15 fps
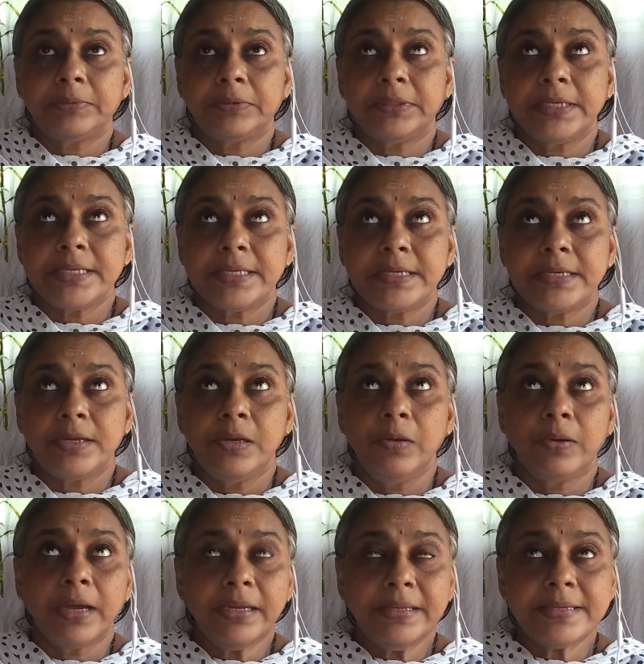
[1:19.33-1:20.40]
just
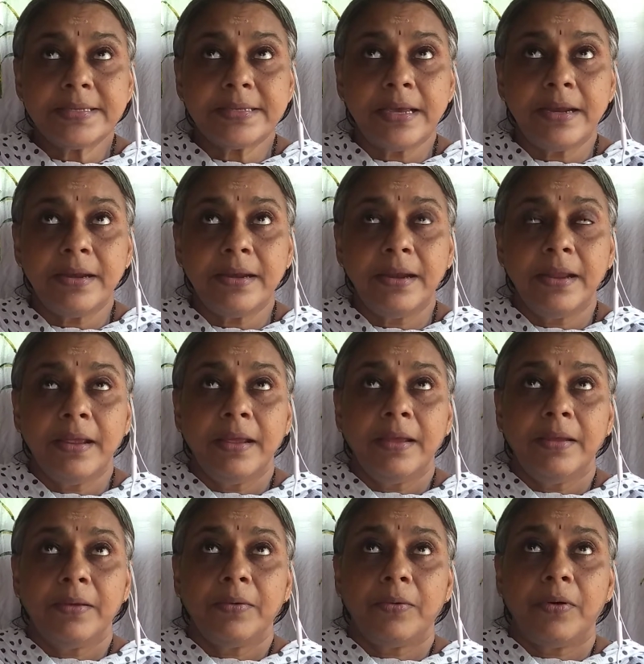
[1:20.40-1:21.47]
look at the sun,
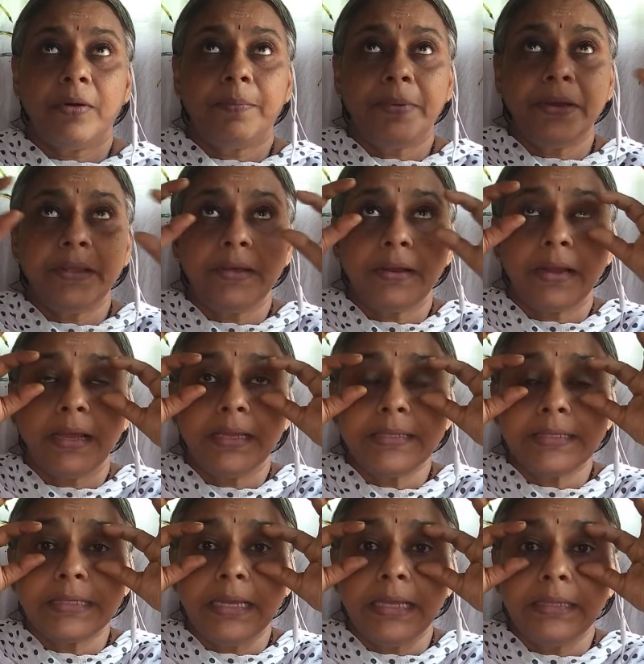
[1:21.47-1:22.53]
open your
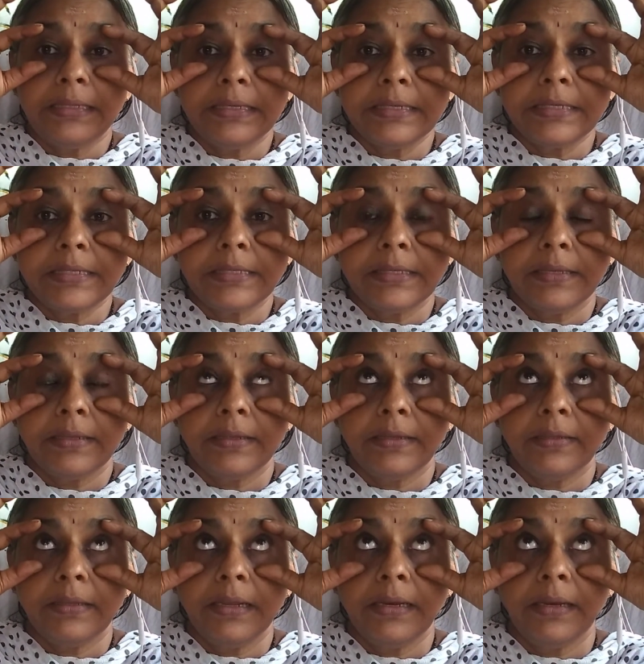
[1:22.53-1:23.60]
eyes like this,
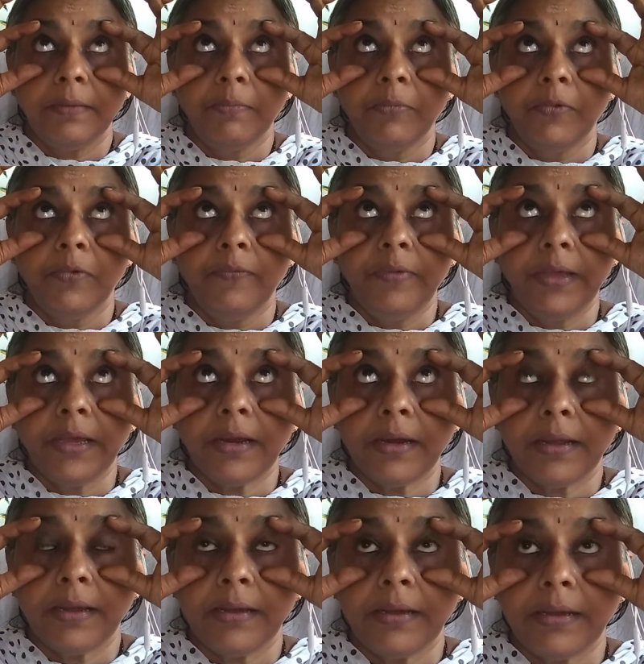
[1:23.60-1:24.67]
then move your
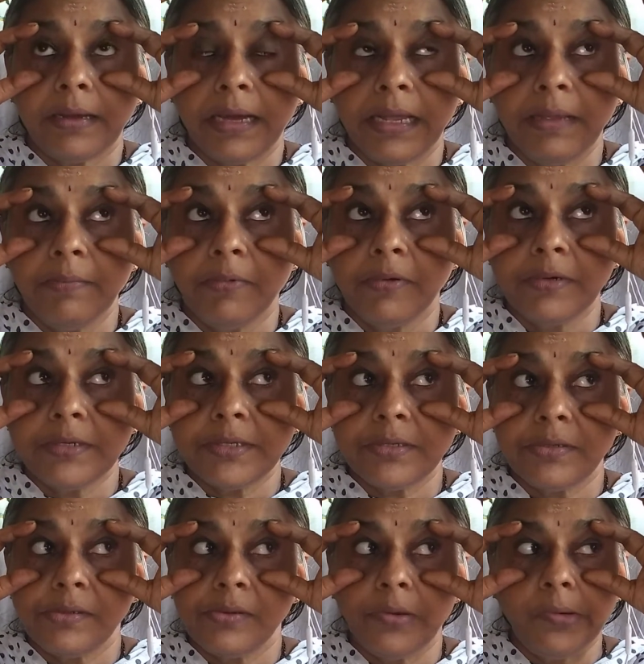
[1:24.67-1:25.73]
eyeballs
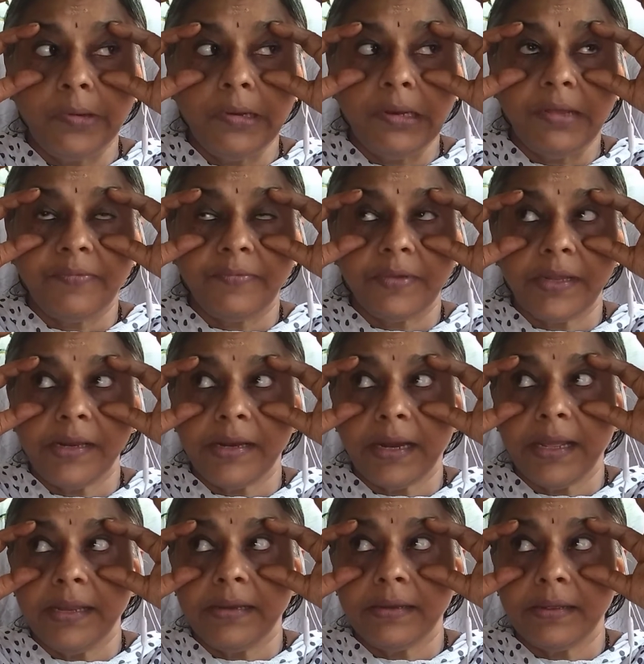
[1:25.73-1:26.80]
to left and
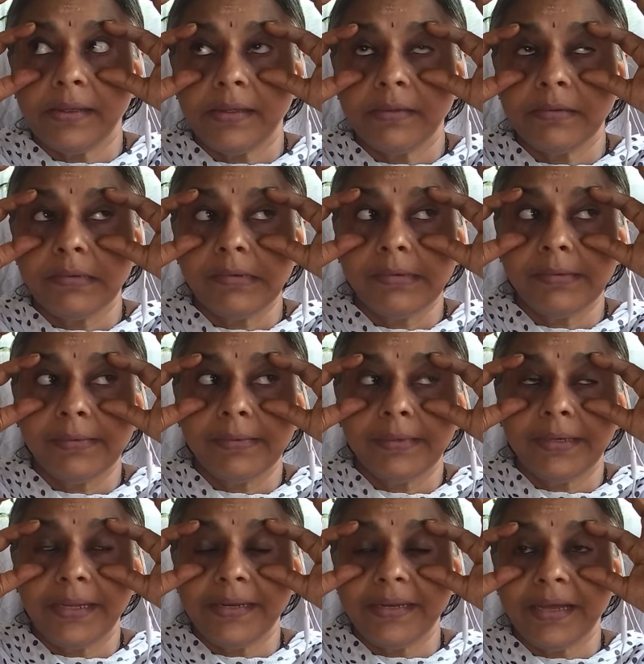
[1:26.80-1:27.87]
right
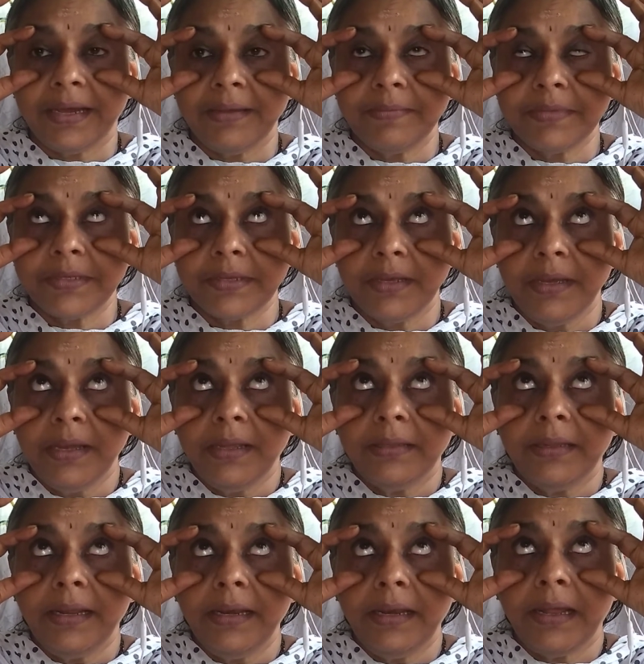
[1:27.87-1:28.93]
10 times,
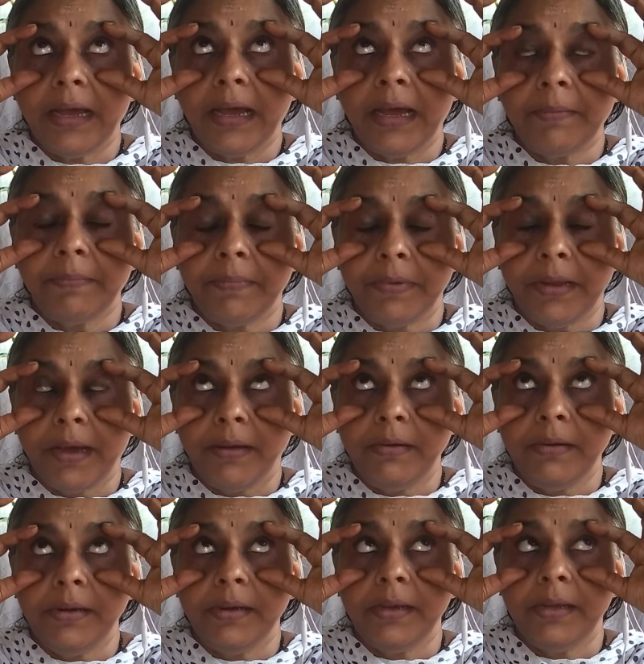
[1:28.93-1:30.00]
then up
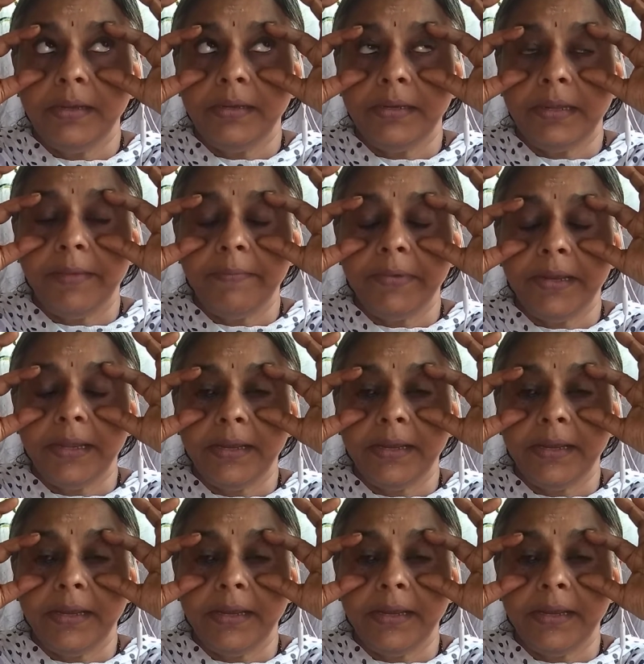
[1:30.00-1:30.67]
down 10